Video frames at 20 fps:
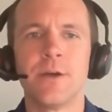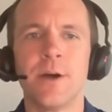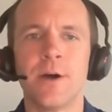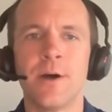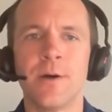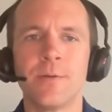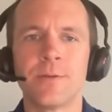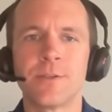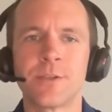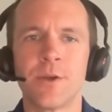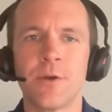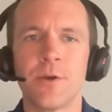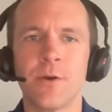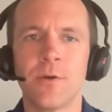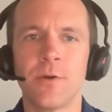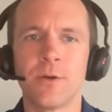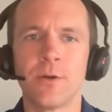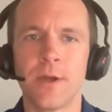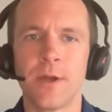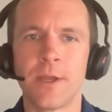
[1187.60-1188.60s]
Uh,
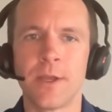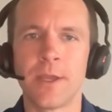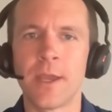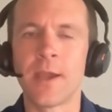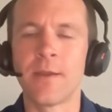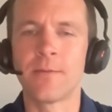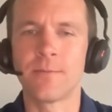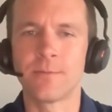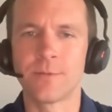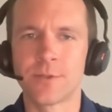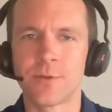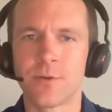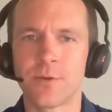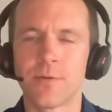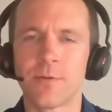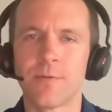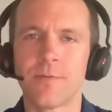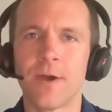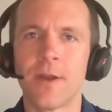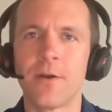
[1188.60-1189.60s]
so again, sort
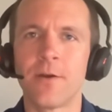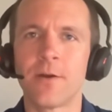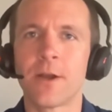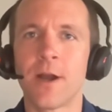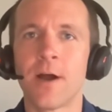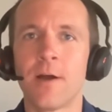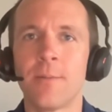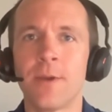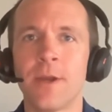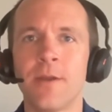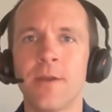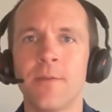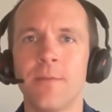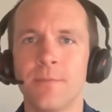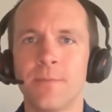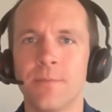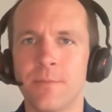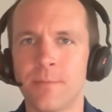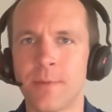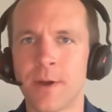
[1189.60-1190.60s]
of a final comment,
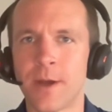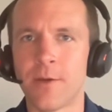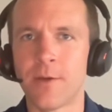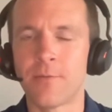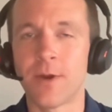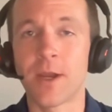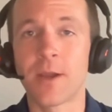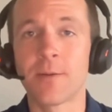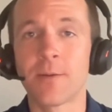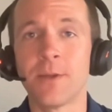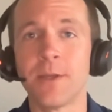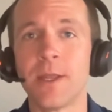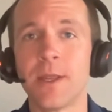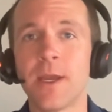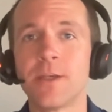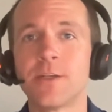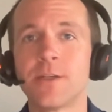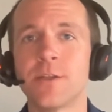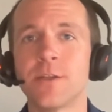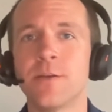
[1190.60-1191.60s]
my
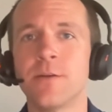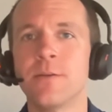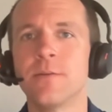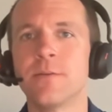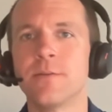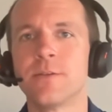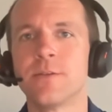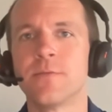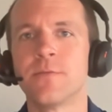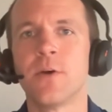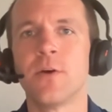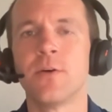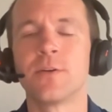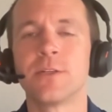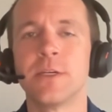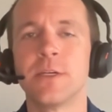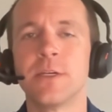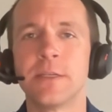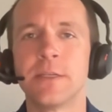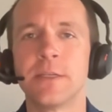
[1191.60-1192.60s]
recommendation to
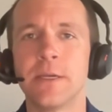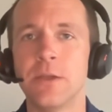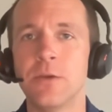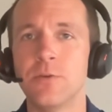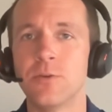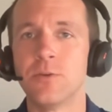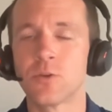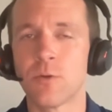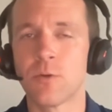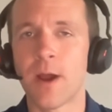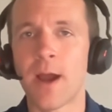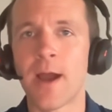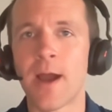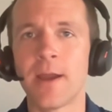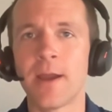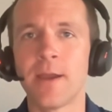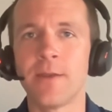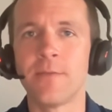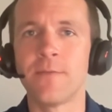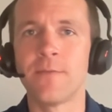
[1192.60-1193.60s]
folks is that you
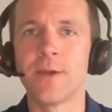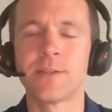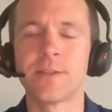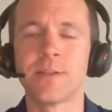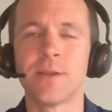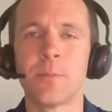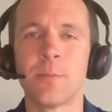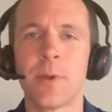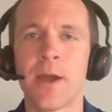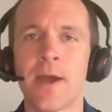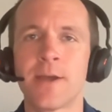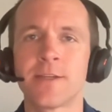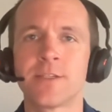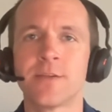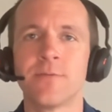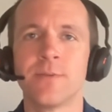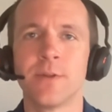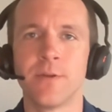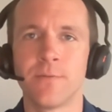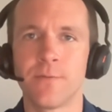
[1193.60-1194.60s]
try investing
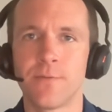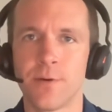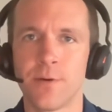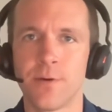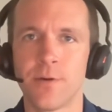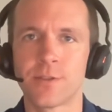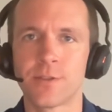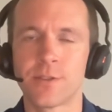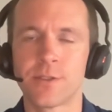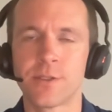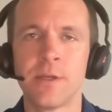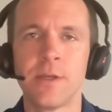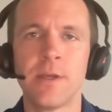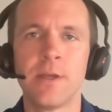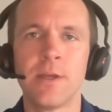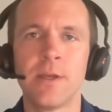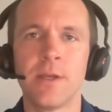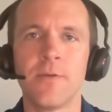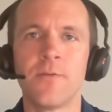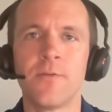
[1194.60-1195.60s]
passively first.
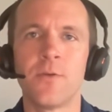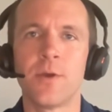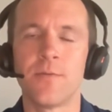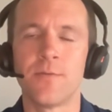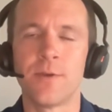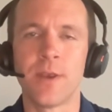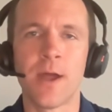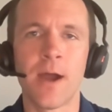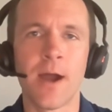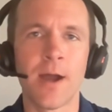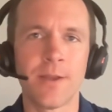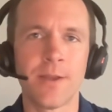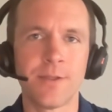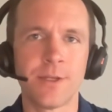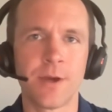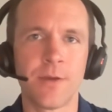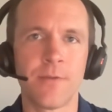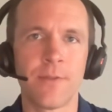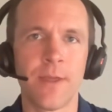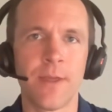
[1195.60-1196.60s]
If you have not
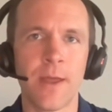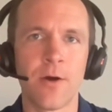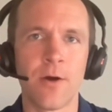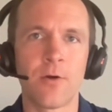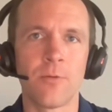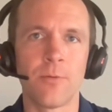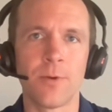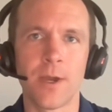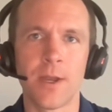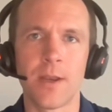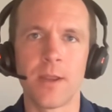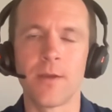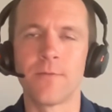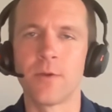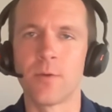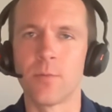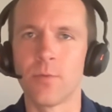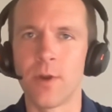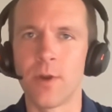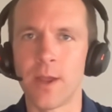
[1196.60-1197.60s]
done that already,
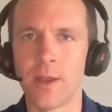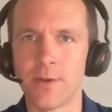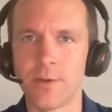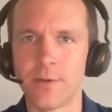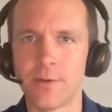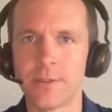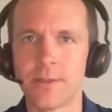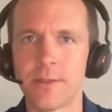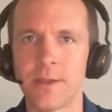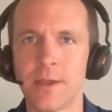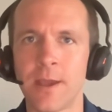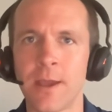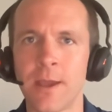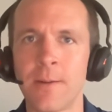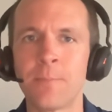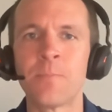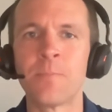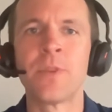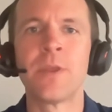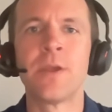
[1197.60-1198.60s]
if you're brand new to the
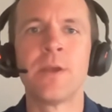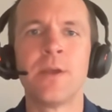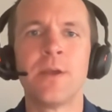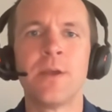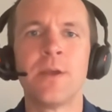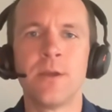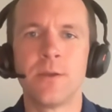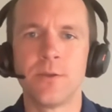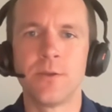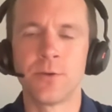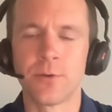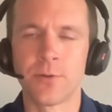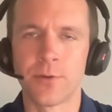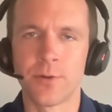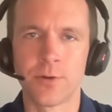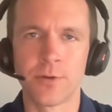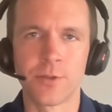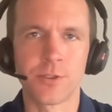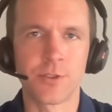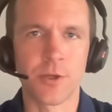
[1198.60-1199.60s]
game, you'll
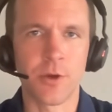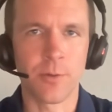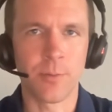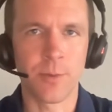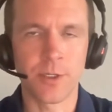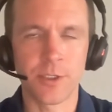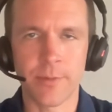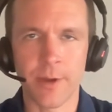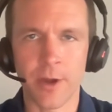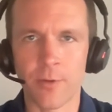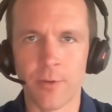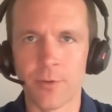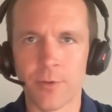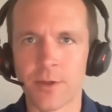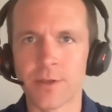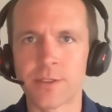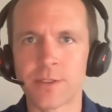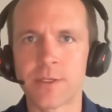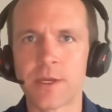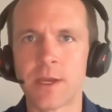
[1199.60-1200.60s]
learn so much about
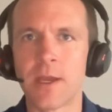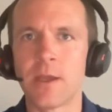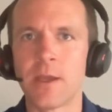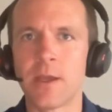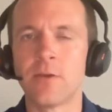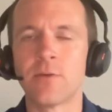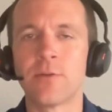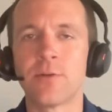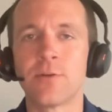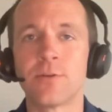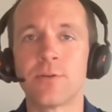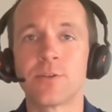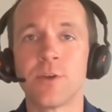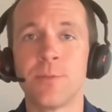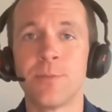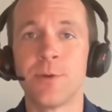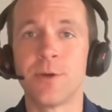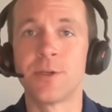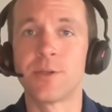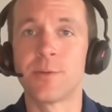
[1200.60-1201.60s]
real estate. You'll learn
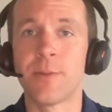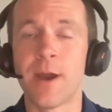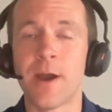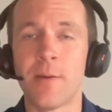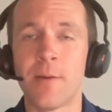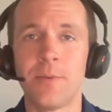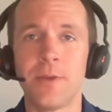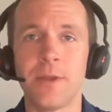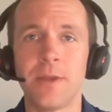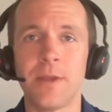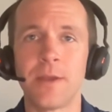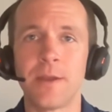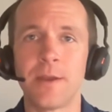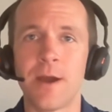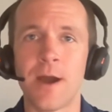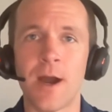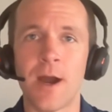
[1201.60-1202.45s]
so much about being an